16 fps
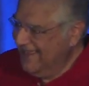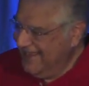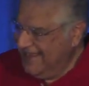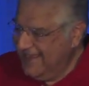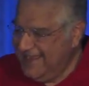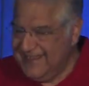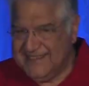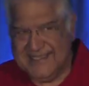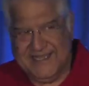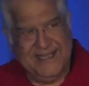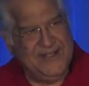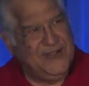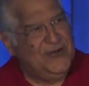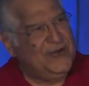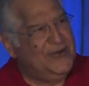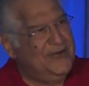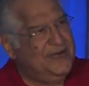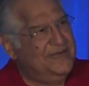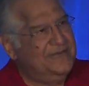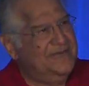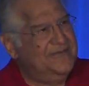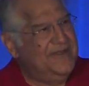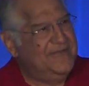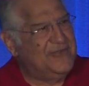he said, you know,
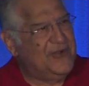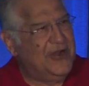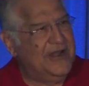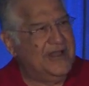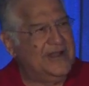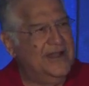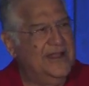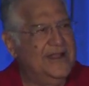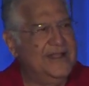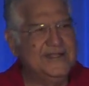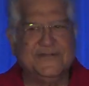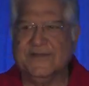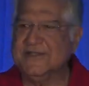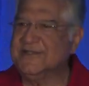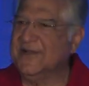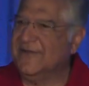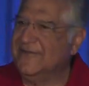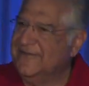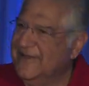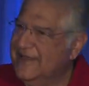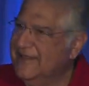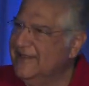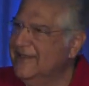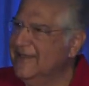we've got a clearance for
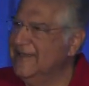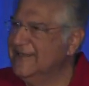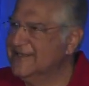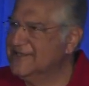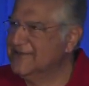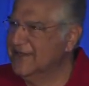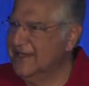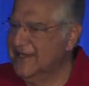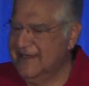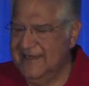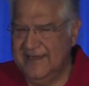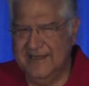software as an industry.